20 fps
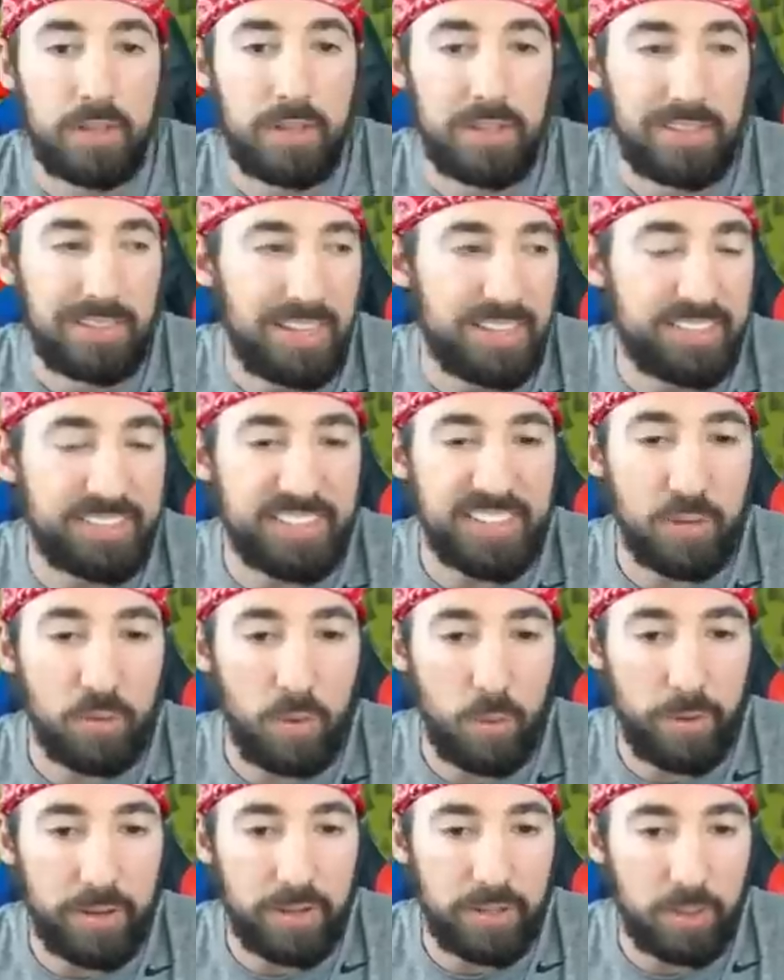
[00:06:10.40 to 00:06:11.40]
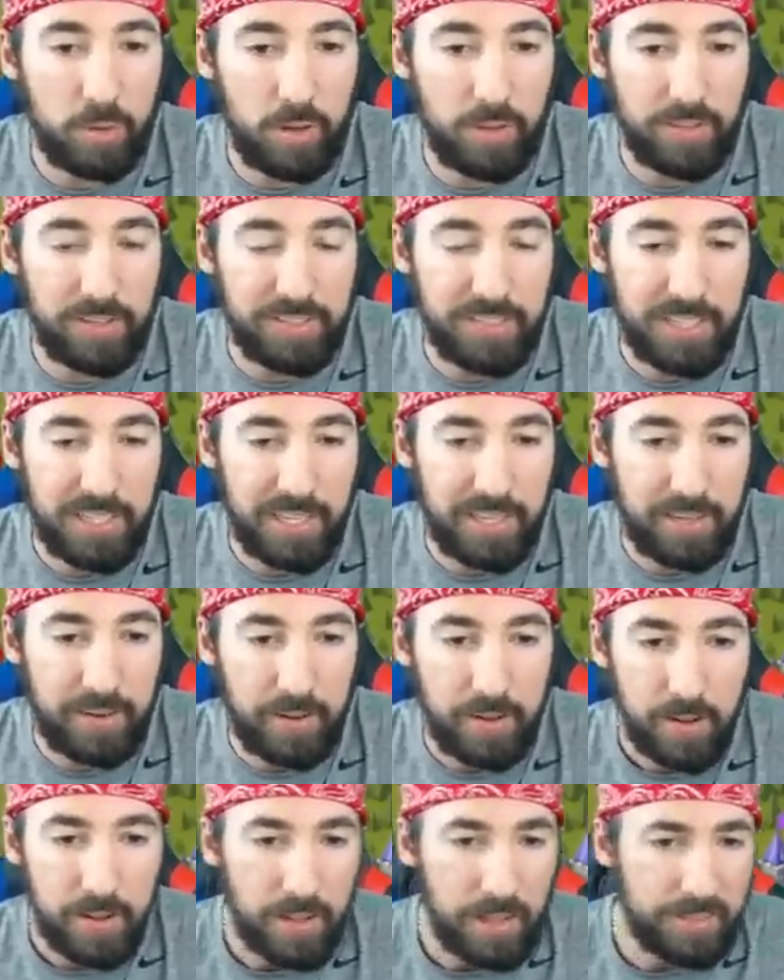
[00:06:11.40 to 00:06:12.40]
Let's see what we can do on this hit.
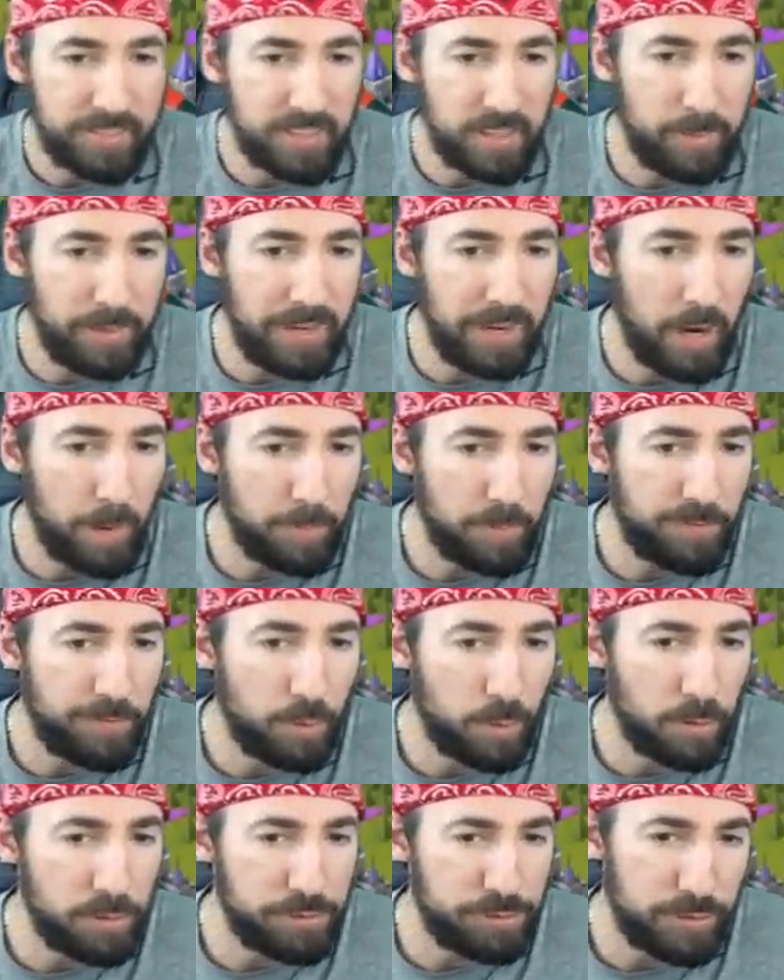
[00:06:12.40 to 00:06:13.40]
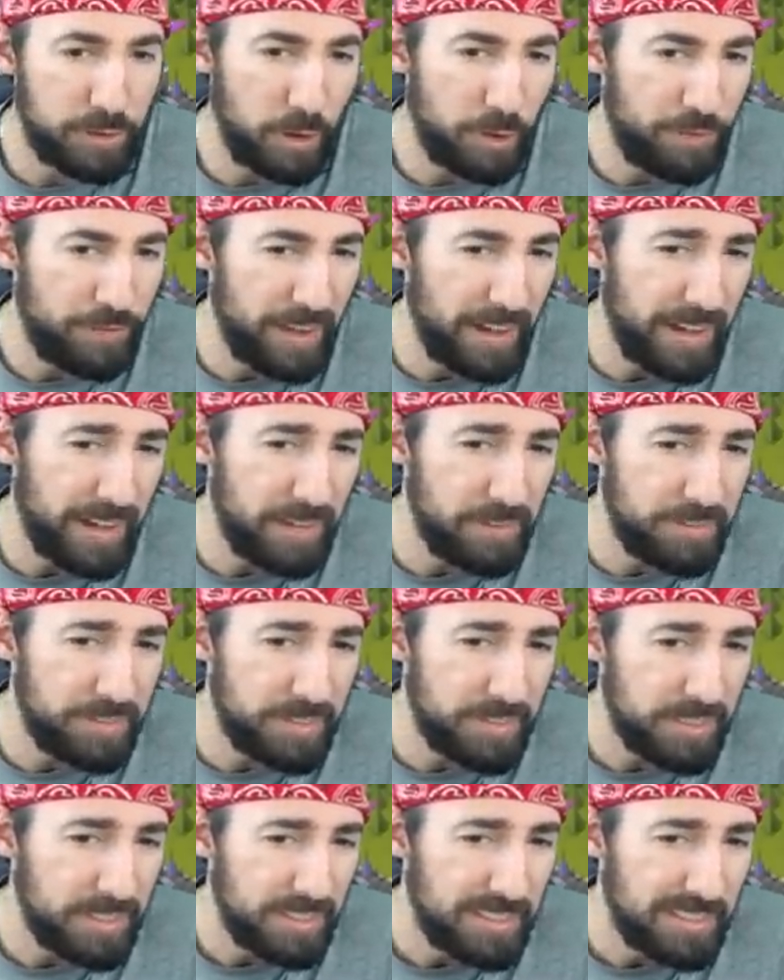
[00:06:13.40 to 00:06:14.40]
This could be upper fours or low fives.